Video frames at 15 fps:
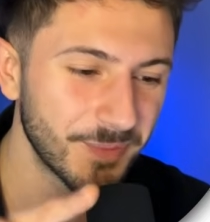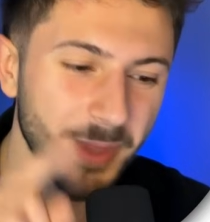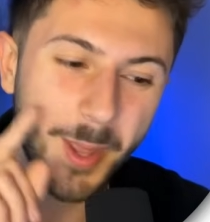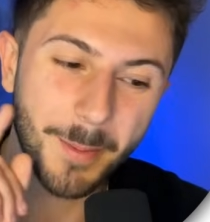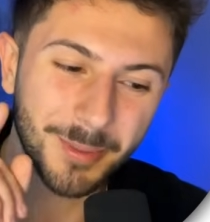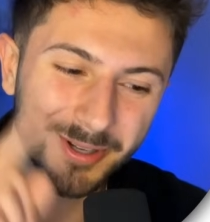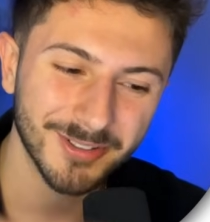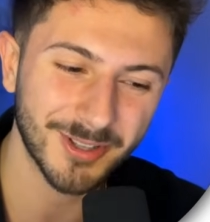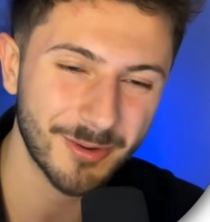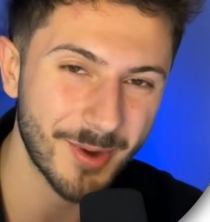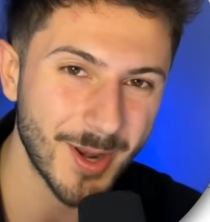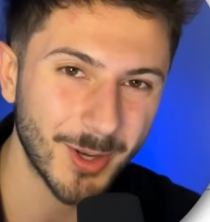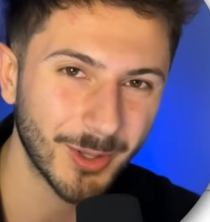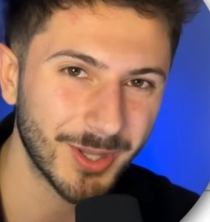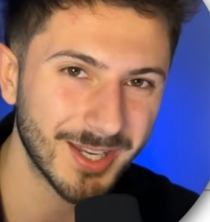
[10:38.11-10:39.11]
Because I went
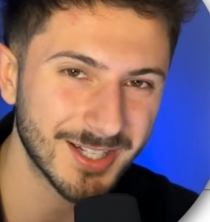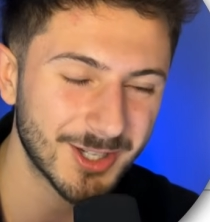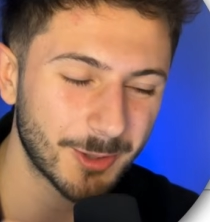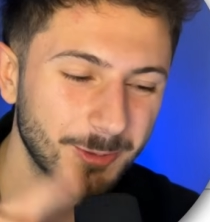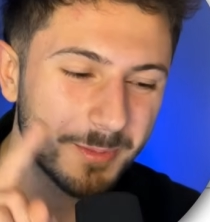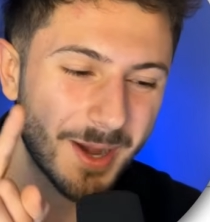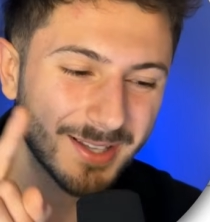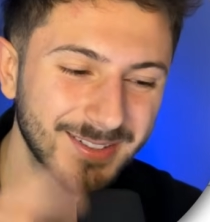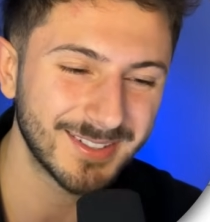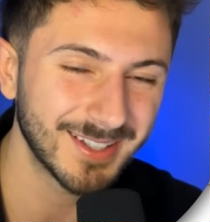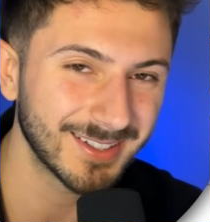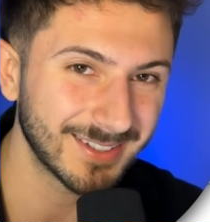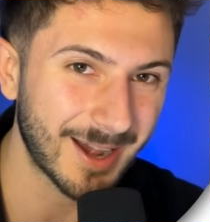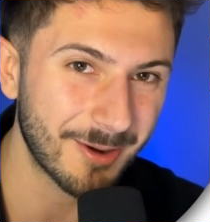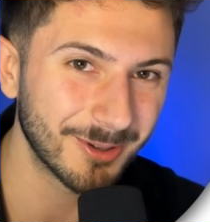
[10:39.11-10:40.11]
on this shop about 6
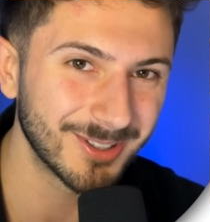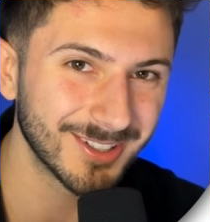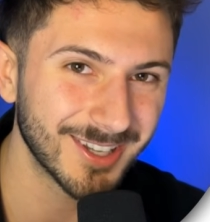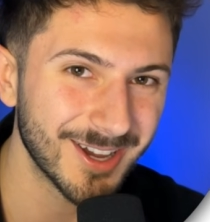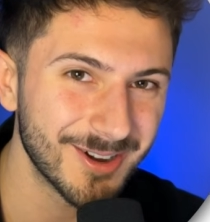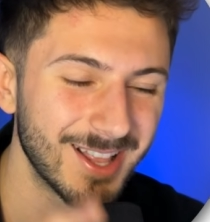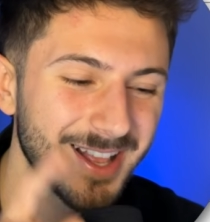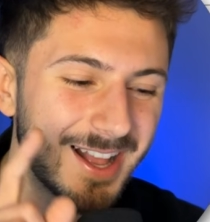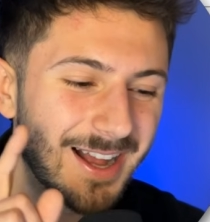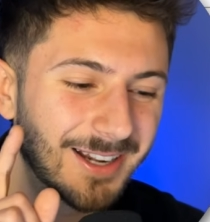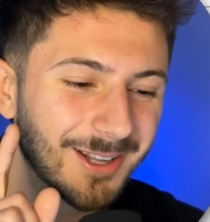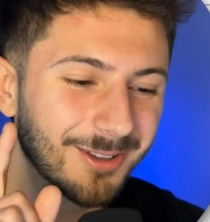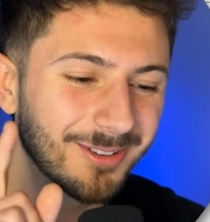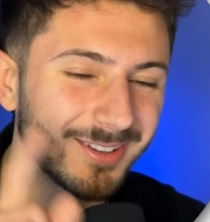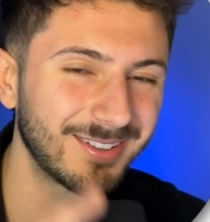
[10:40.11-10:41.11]
hours ago and there was
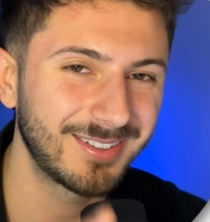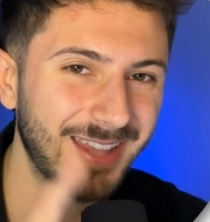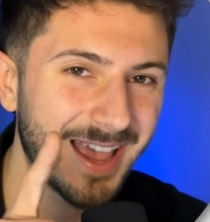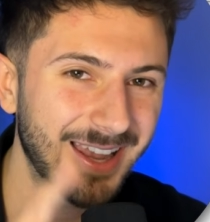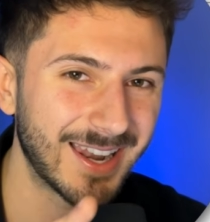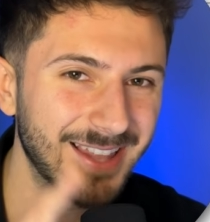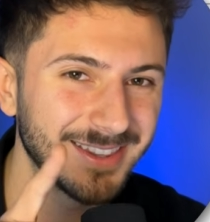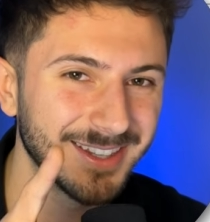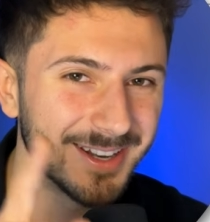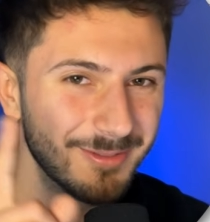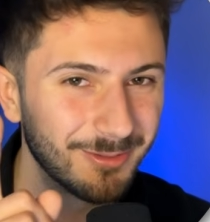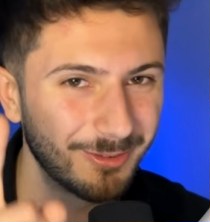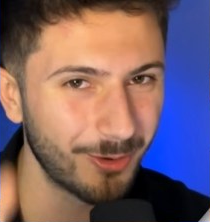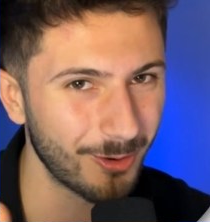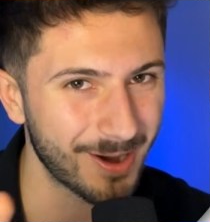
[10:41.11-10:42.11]
a sale ending in
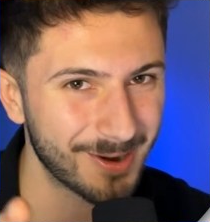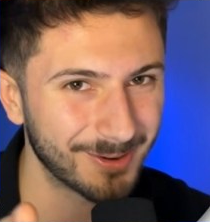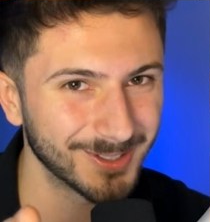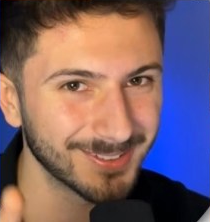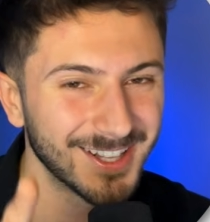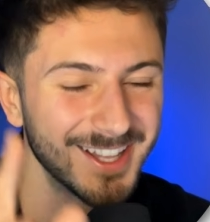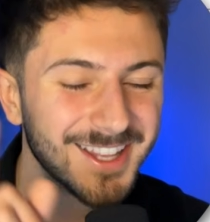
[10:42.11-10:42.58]
4 hours.